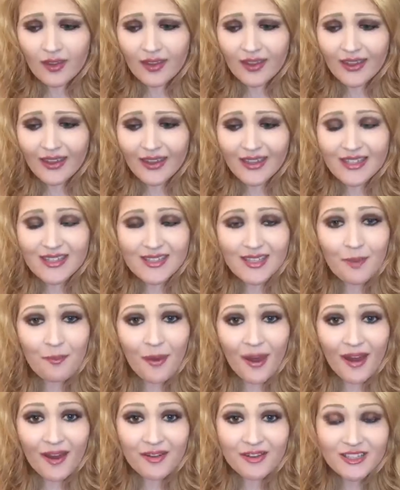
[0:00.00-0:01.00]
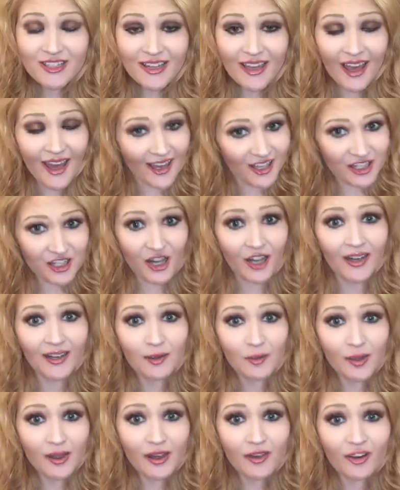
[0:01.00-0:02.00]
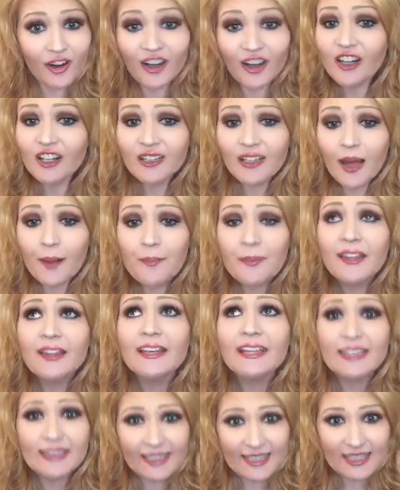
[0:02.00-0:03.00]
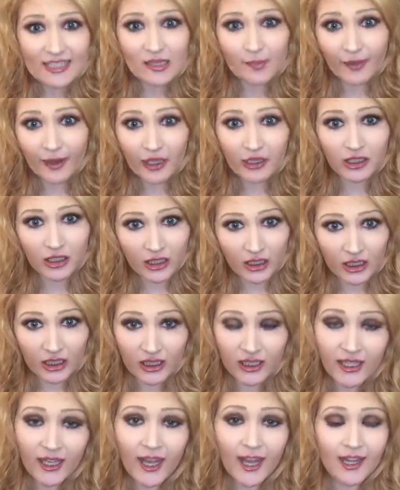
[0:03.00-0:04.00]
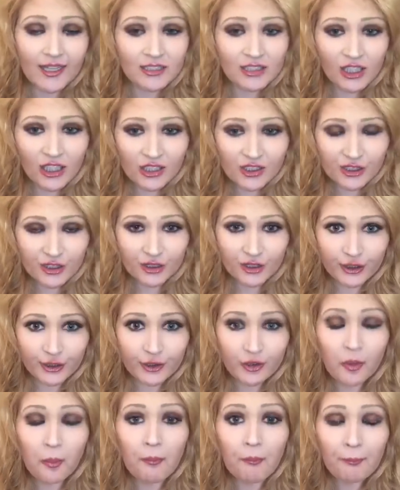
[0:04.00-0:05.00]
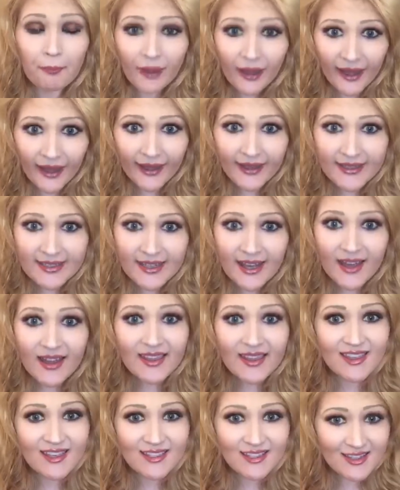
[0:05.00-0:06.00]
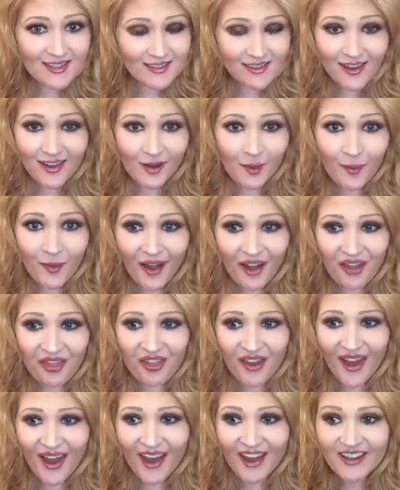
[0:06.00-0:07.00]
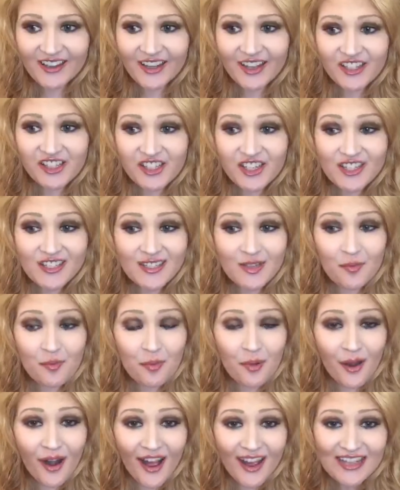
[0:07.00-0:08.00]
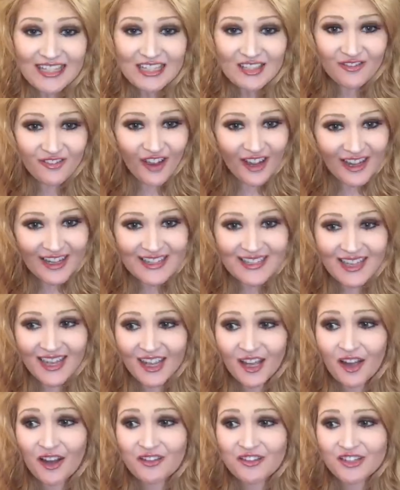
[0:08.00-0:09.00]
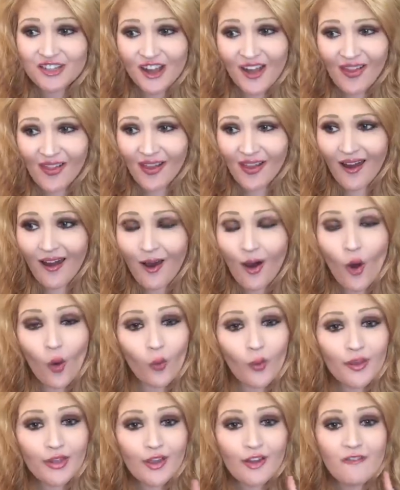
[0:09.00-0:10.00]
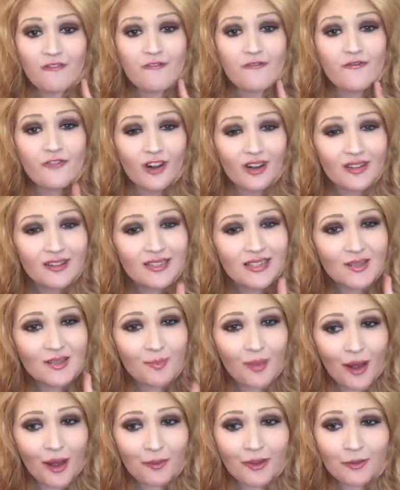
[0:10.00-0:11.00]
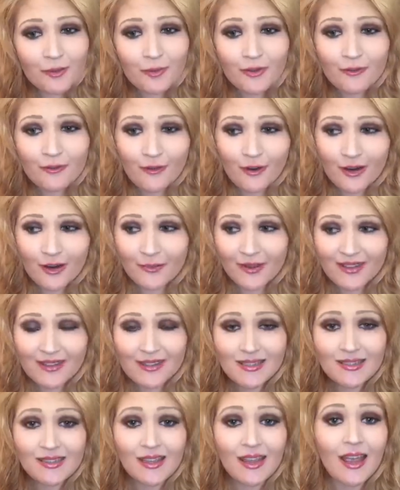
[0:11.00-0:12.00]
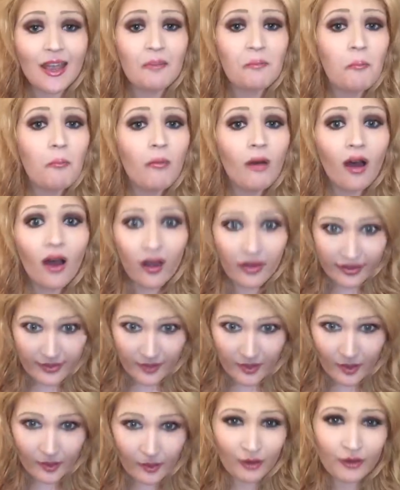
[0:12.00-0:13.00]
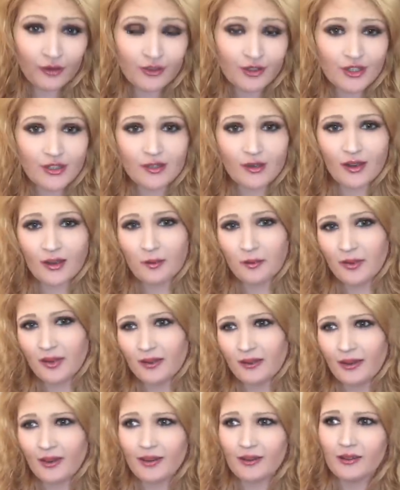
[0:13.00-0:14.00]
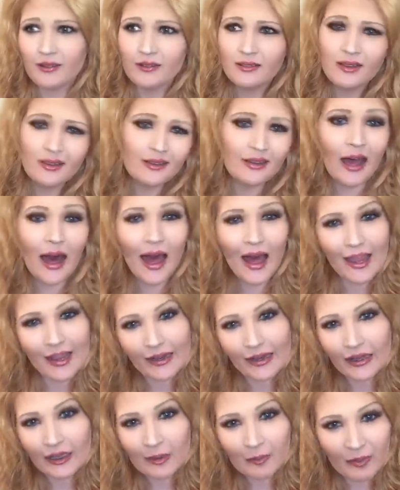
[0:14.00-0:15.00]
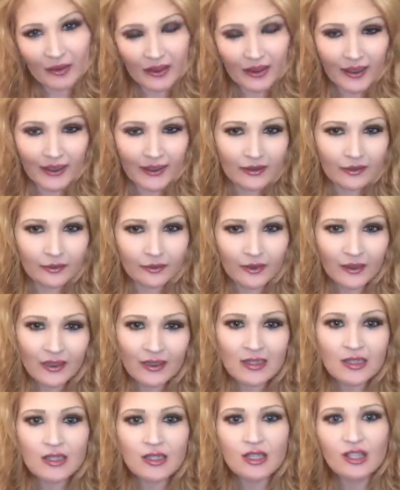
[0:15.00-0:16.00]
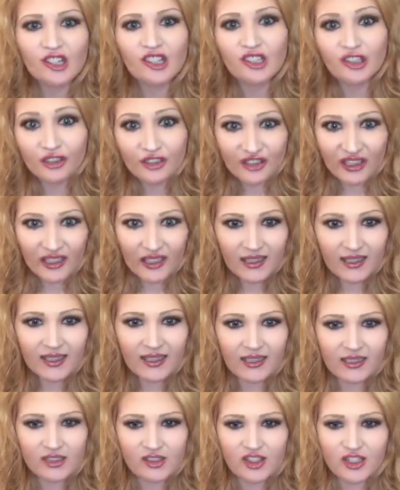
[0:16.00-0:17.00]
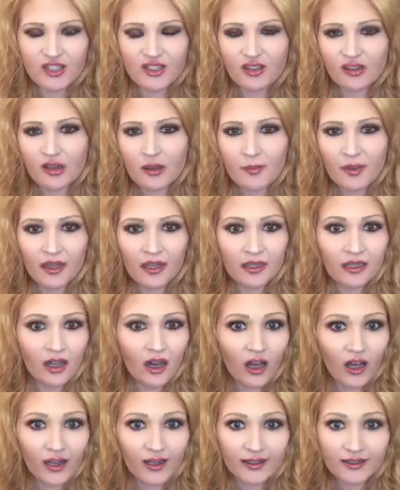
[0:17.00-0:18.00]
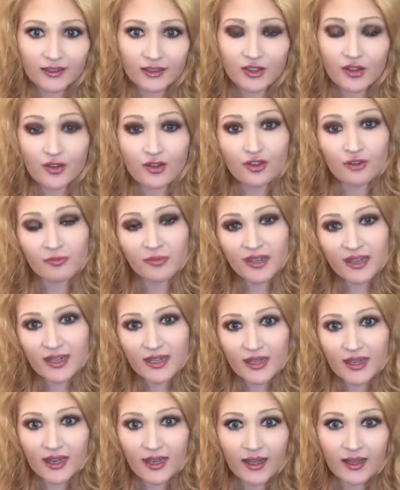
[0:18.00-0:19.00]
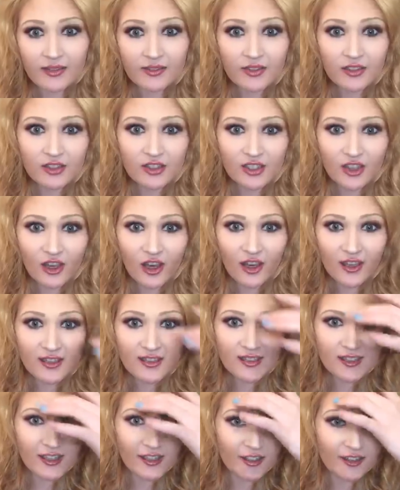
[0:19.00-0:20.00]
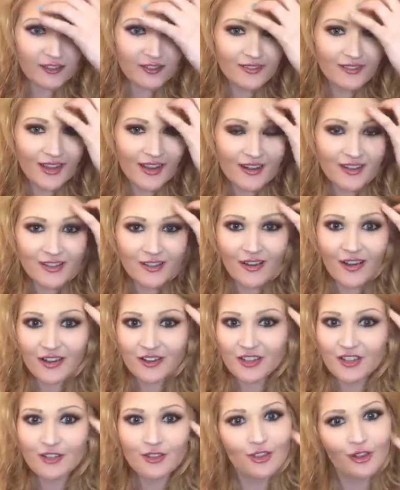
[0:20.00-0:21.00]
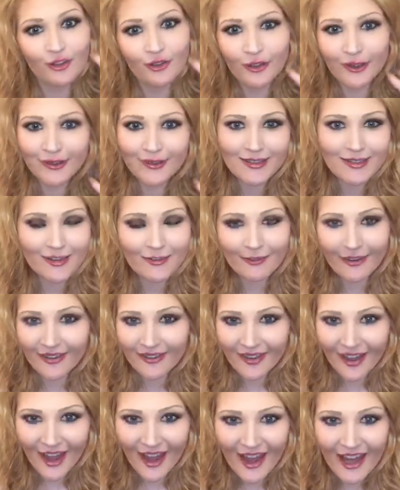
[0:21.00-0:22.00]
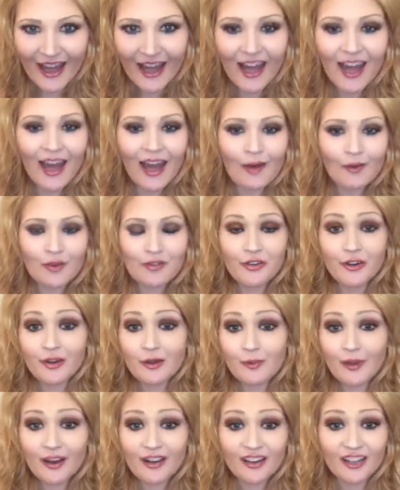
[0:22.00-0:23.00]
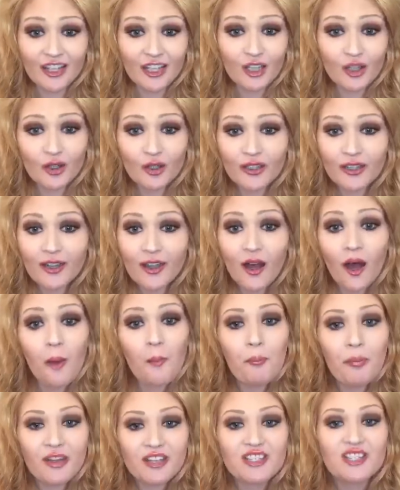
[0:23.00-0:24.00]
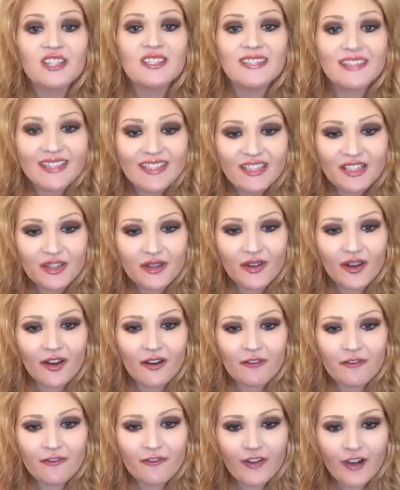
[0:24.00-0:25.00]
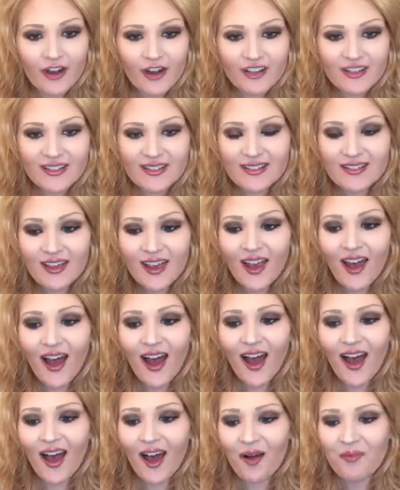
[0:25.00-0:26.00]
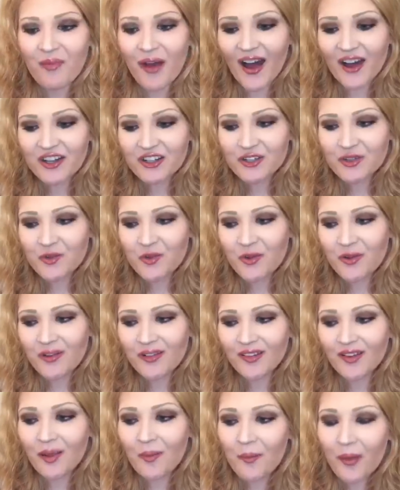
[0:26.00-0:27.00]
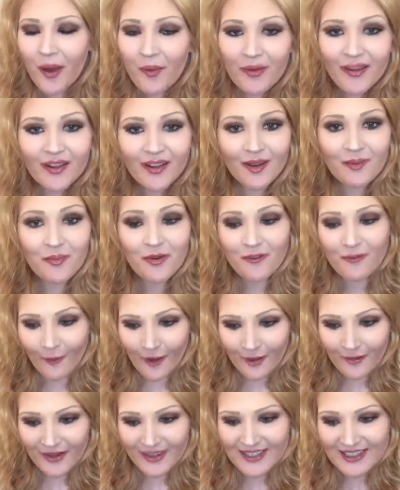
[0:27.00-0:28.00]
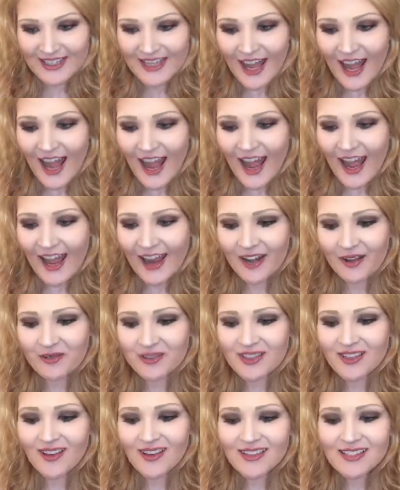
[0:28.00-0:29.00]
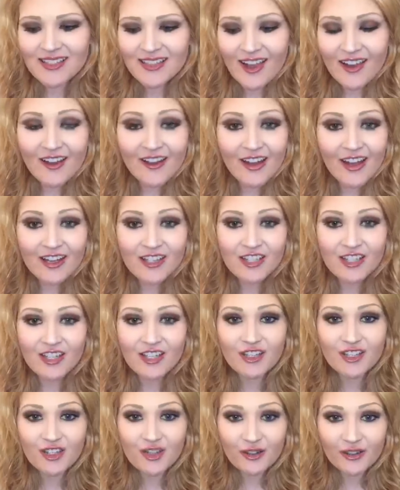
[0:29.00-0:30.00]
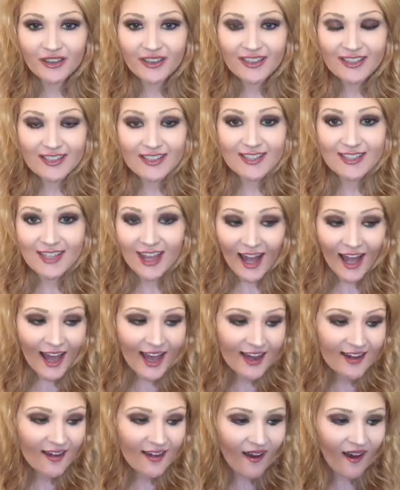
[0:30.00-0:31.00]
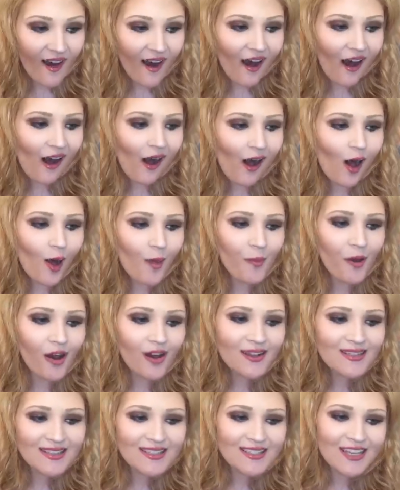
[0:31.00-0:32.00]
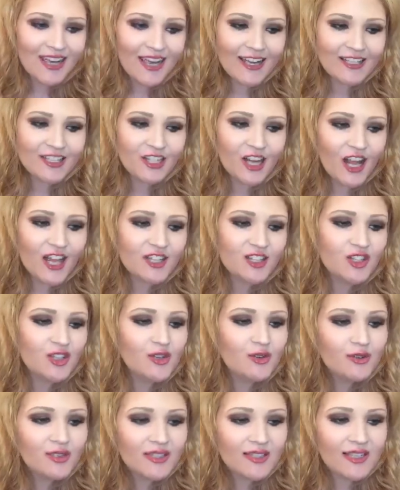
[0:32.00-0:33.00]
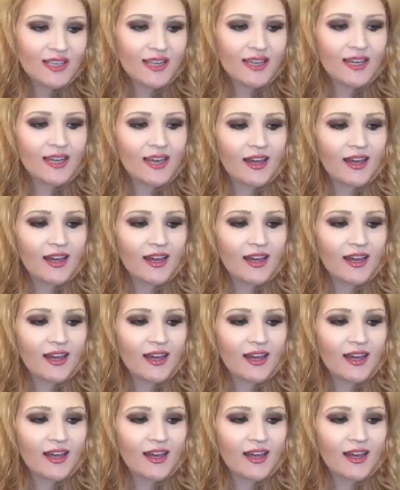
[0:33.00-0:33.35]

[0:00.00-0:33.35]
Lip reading: It's about Kesha. We have heard a million things about her and Dr. Luke, but this is not about that. She surprised fans at Coachella with her first public performance in months. So, you know, she's kind of been like, not in hiding, but kind of secluded, and she's only been on social media to let us know how she's doing and stuff like that. And we've heard about her in court, but she did do her first actual public performance, and it was on Saturday. She joined Zedd on stage to sing